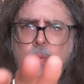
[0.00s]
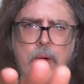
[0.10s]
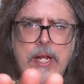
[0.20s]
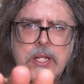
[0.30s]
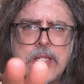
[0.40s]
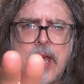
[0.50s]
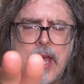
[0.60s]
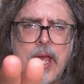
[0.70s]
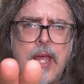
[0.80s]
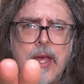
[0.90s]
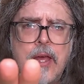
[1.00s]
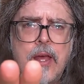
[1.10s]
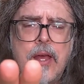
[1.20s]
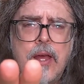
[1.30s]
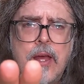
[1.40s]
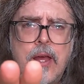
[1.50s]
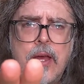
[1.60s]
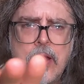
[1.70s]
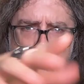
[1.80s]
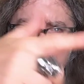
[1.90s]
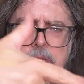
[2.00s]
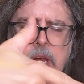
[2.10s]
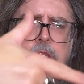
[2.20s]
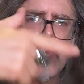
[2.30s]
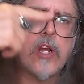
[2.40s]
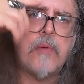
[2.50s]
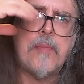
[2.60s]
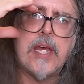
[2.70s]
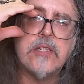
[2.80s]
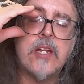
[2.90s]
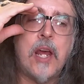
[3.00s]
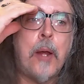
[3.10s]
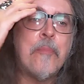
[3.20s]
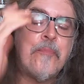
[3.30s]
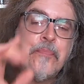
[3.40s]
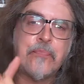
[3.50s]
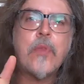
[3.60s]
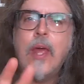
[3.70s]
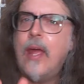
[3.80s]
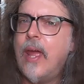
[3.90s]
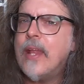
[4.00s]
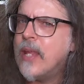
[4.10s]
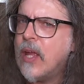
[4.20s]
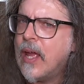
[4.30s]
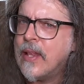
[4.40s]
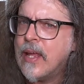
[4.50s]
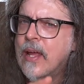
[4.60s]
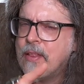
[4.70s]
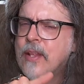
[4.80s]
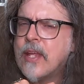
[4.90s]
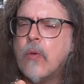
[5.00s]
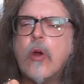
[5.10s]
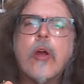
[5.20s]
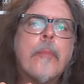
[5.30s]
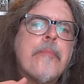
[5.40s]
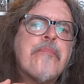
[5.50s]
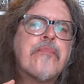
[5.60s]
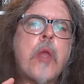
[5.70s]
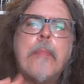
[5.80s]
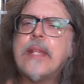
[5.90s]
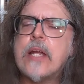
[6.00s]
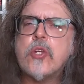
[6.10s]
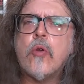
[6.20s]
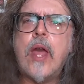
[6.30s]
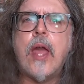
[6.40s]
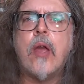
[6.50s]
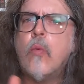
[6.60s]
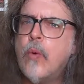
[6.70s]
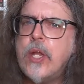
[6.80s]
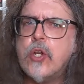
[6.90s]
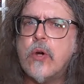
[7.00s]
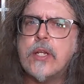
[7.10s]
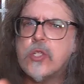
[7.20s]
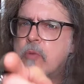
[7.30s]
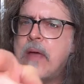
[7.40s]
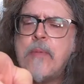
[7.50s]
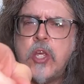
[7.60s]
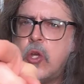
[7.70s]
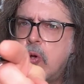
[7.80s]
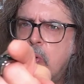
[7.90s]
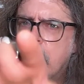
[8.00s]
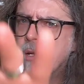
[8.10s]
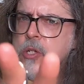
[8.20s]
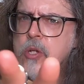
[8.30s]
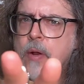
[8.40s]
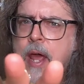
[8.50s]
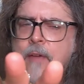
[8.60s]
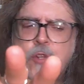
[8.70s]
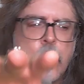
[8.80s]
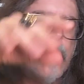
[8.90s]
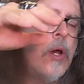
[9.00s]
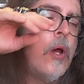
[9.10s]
We did say mistakes were going to be made today, and I think they were. But that's okay. We do it, so maybe you don't have to.